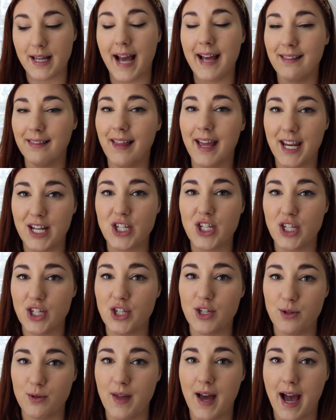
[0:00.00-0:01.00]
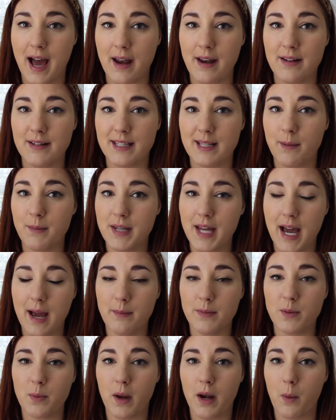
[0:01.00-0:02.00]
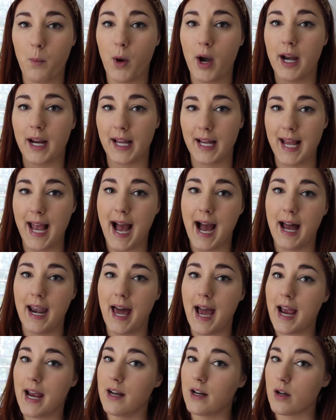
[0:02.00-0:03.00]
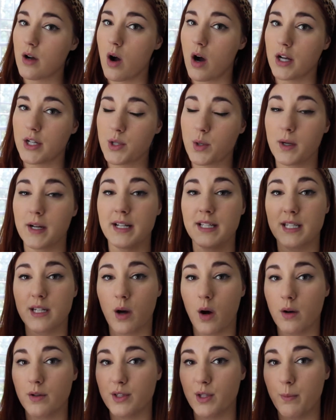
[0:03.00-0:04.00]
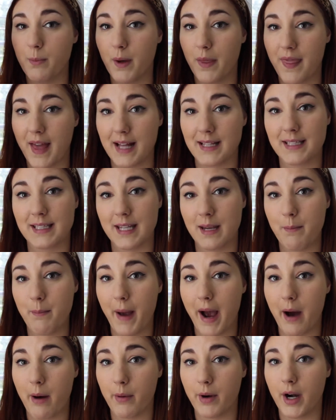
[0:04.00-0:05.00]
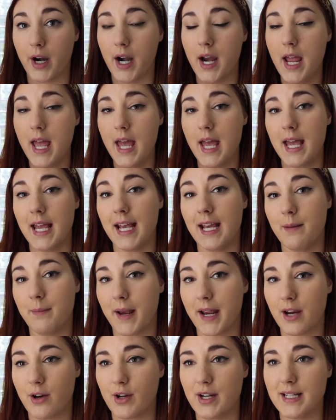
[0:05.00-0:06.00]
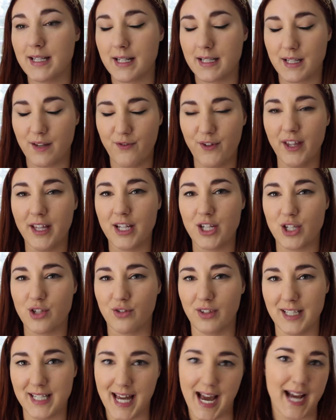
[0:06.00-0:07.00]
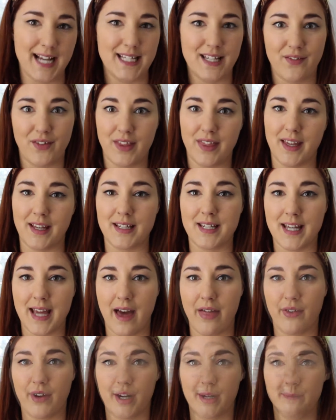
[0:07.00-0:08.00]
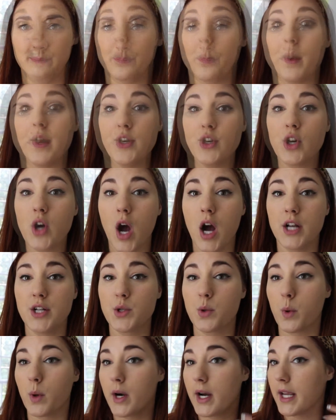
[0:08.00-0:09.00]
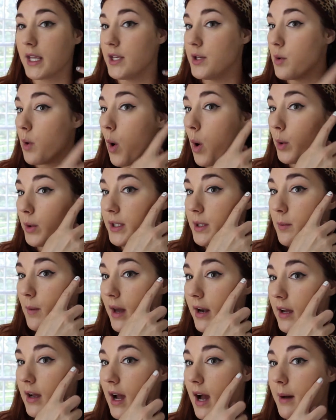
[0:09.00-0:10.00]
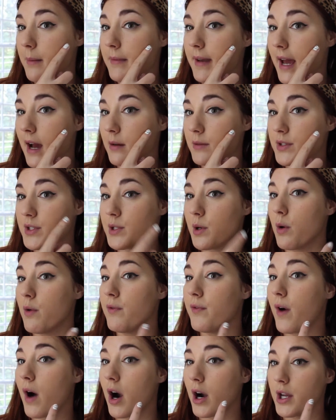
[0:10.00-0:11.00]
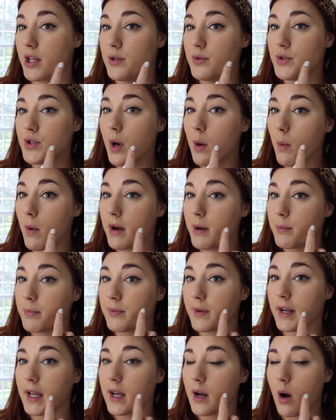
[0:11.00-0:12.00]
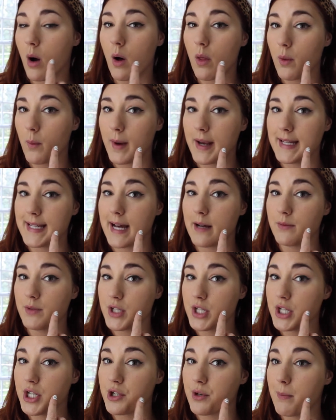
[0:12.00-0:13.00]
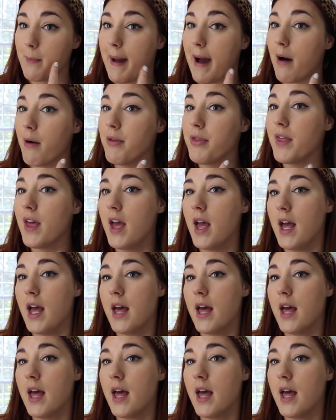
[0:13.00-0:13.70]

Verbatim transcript: I like to do that sometimes when I'm wearing a cat eye and a contour, is to also put that same powder in my crease, because I feel like it just really ties everything together. So when you're contouring, you only want to come down so far. You don't want to bring it all the way down to your mouth.